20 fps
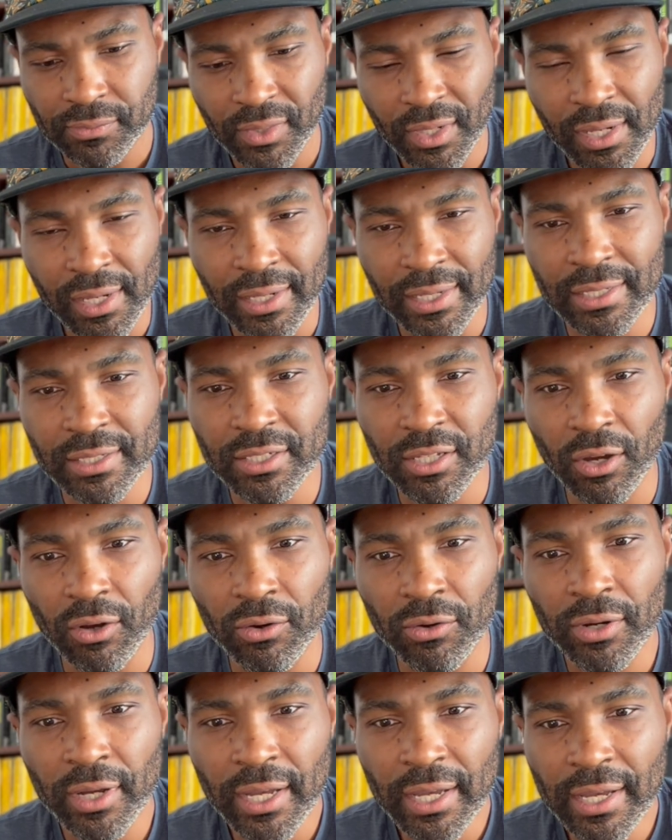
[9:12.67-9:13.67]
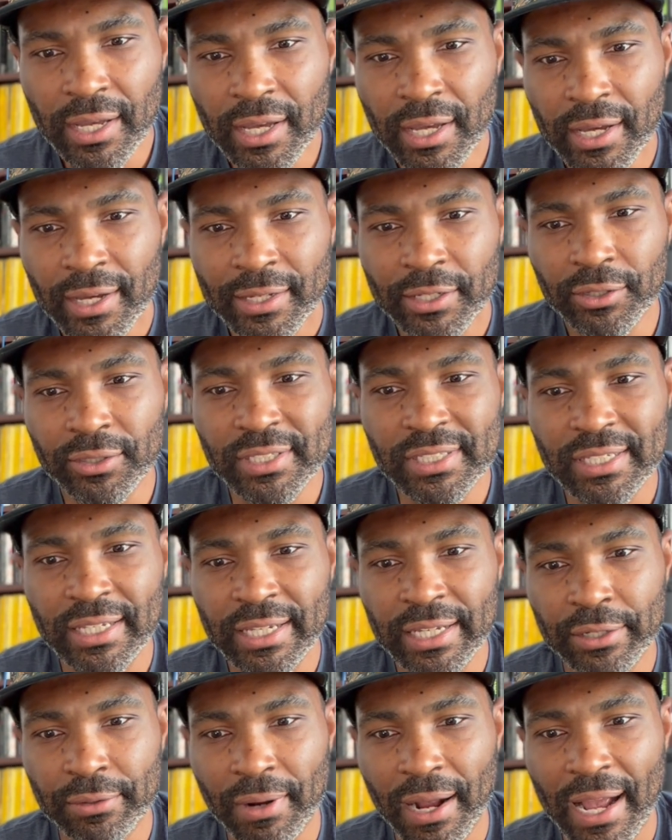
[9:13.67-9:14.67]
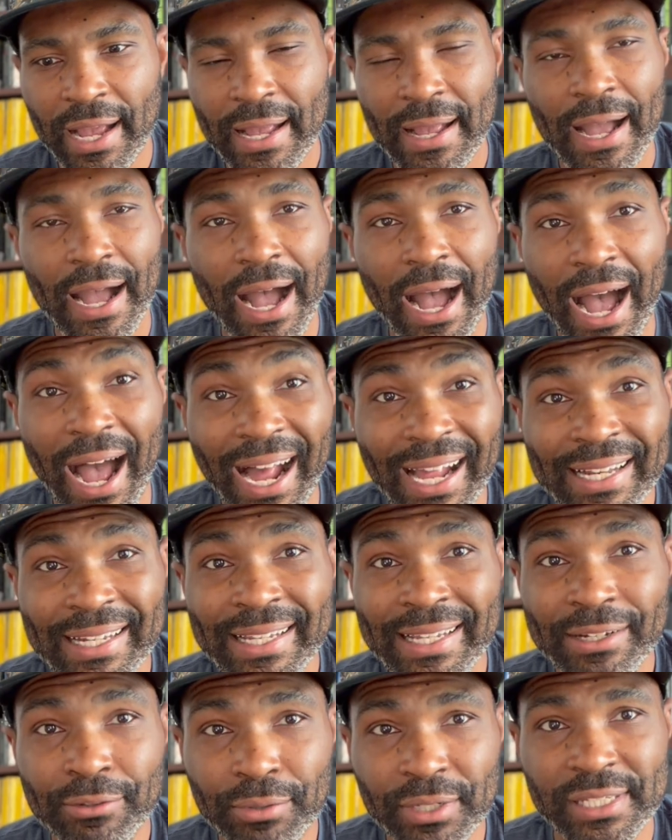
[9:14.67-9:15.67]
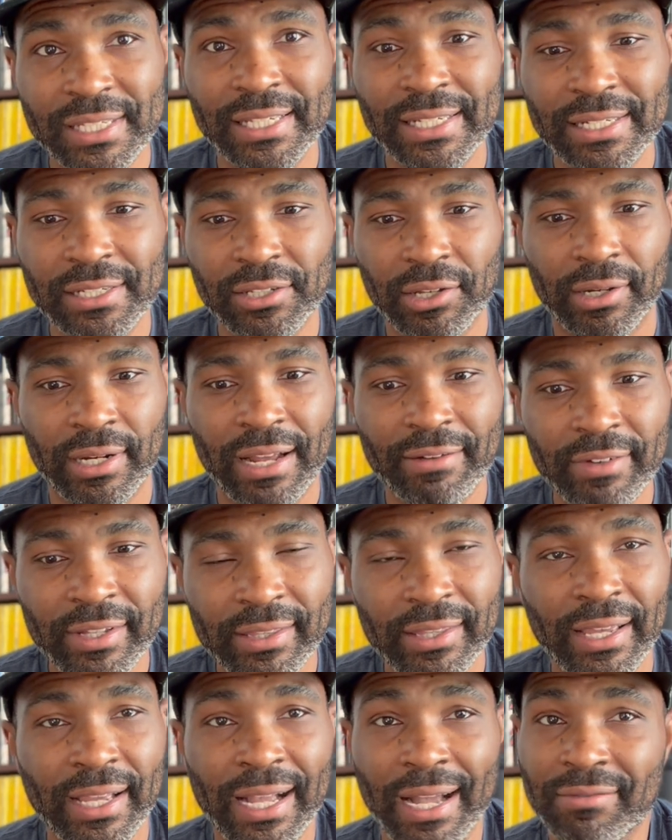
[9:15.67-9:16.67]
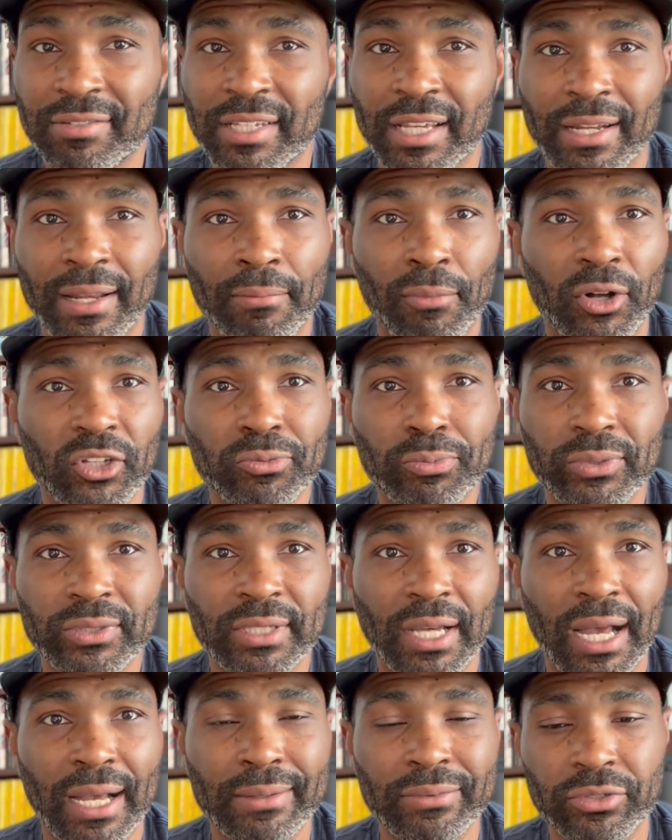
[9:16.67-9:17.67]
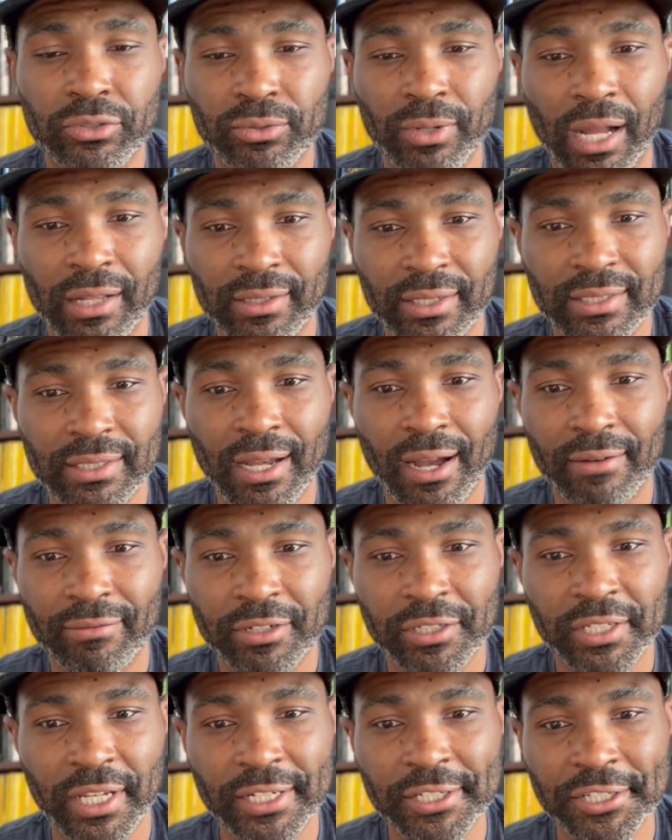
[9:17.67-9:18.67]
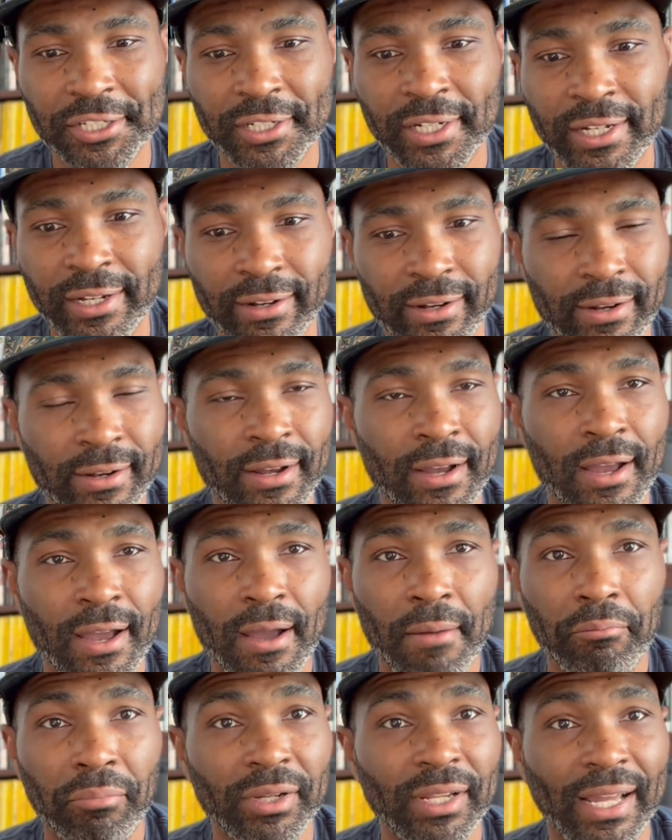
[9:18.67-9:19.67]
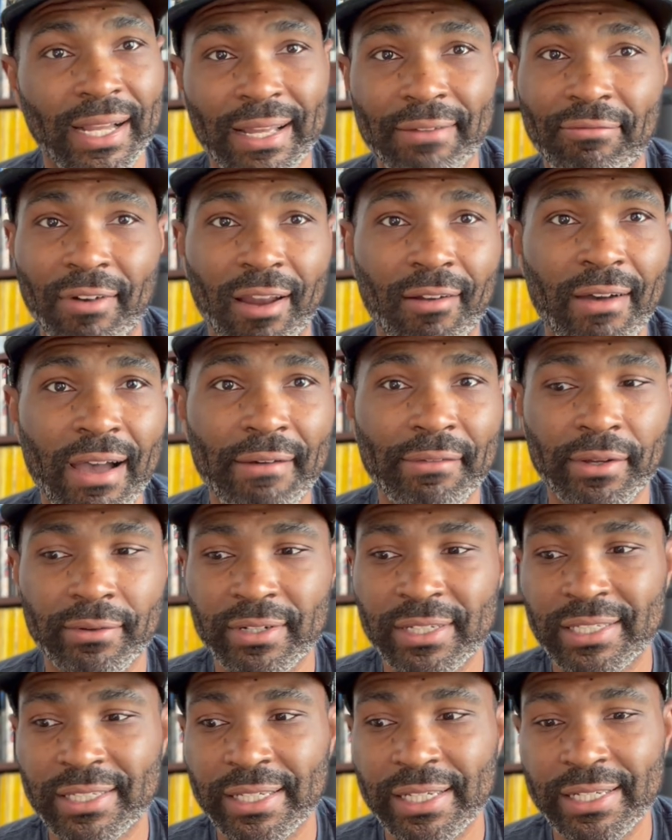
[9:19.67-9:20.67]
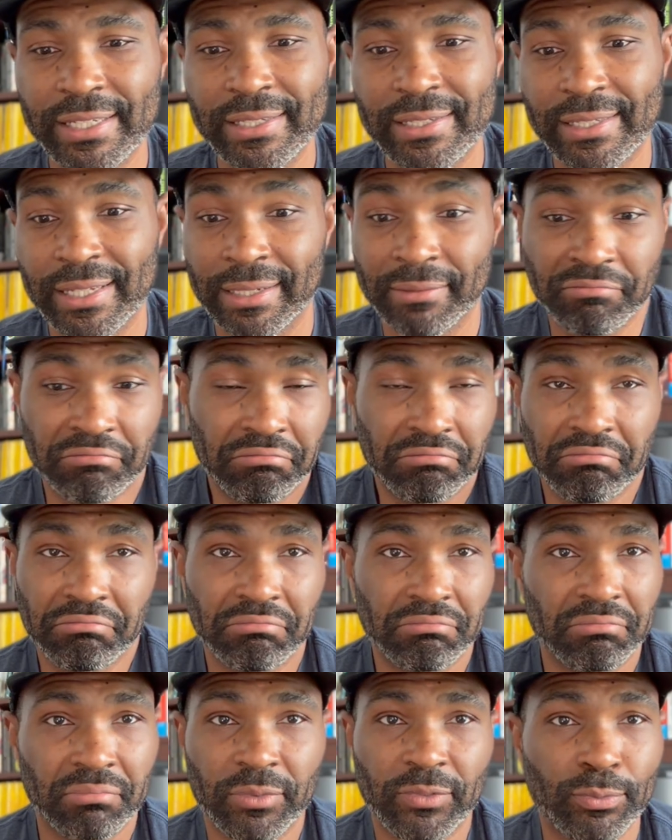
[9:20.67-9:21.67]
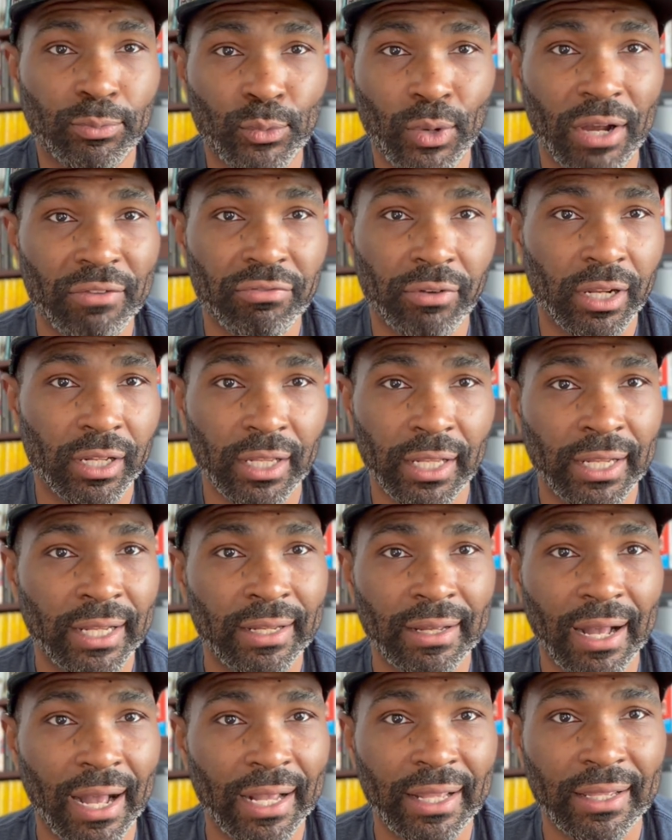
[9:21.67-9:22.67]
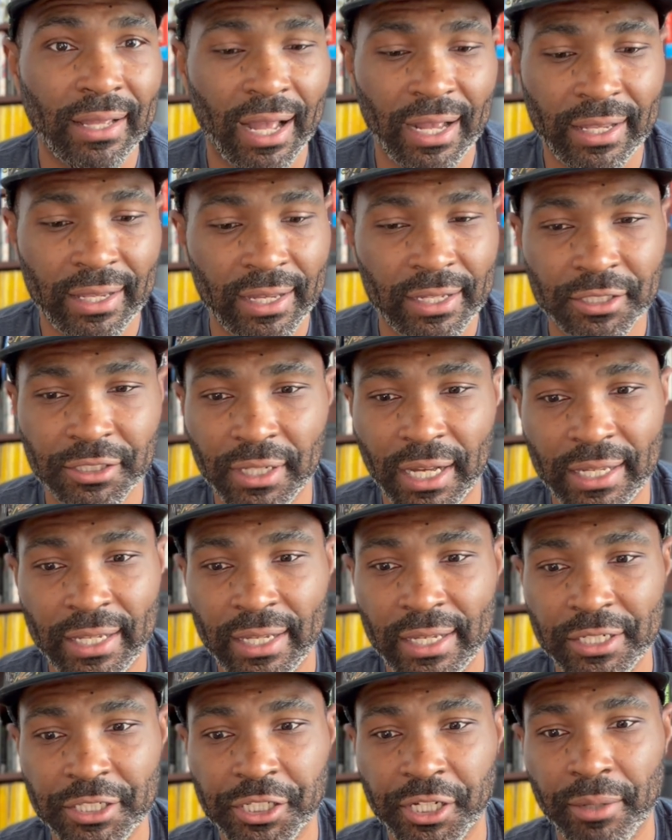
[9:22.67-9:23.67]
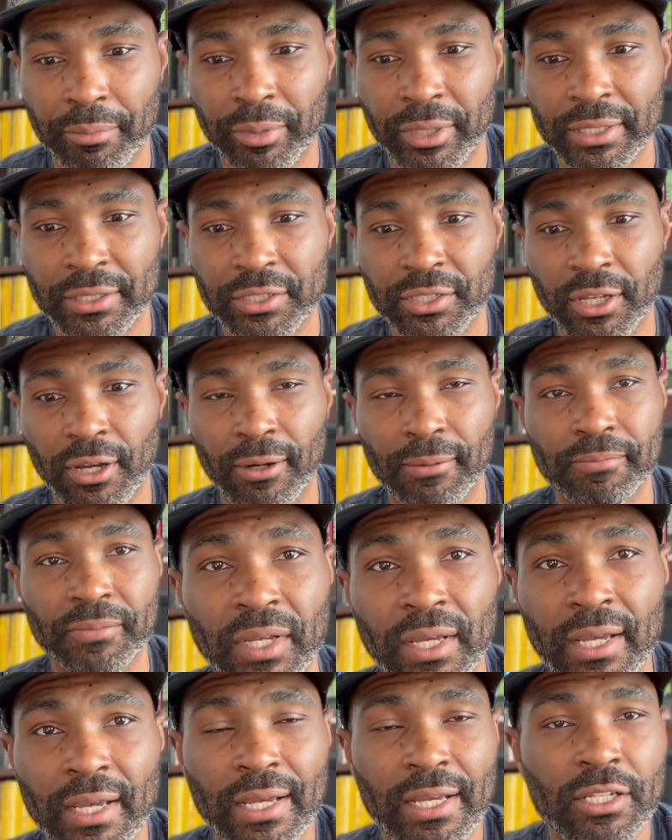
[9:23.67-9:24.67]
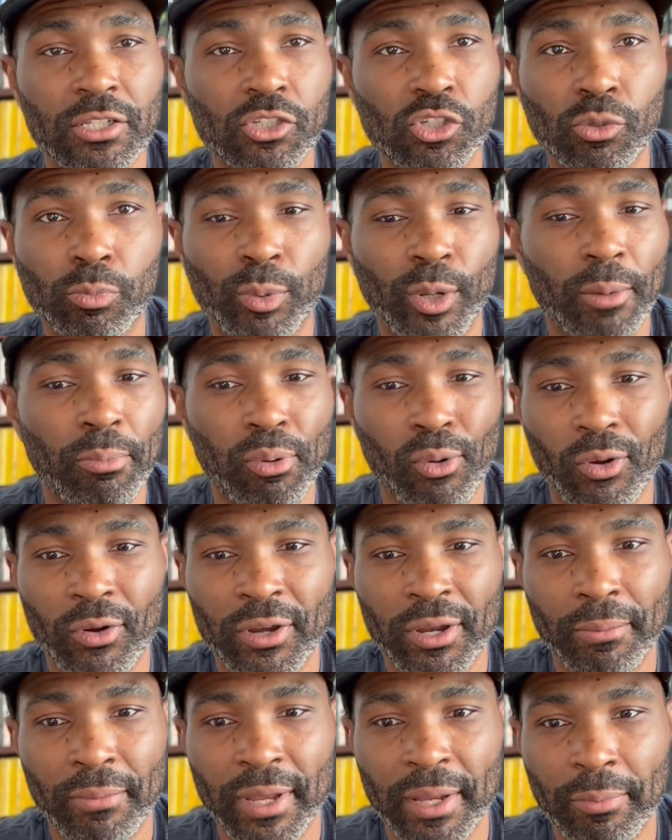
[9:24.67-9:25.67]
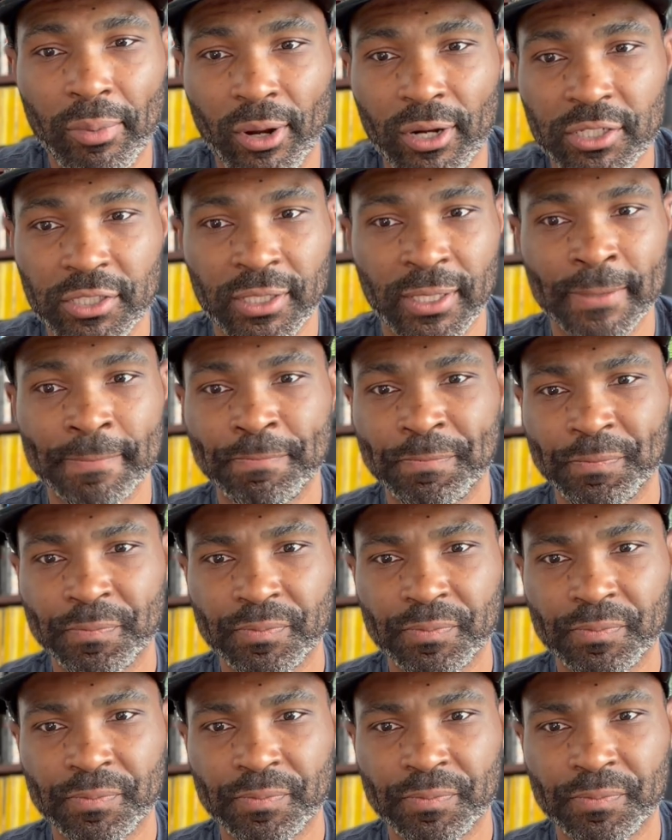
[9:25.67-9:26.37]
And so you'll see, right? I need receipts on everything. I've said it multiple times throughout this conversation here, but like if I don't have the receipts, then quite frankly, I can't ship it. So super important to me personally.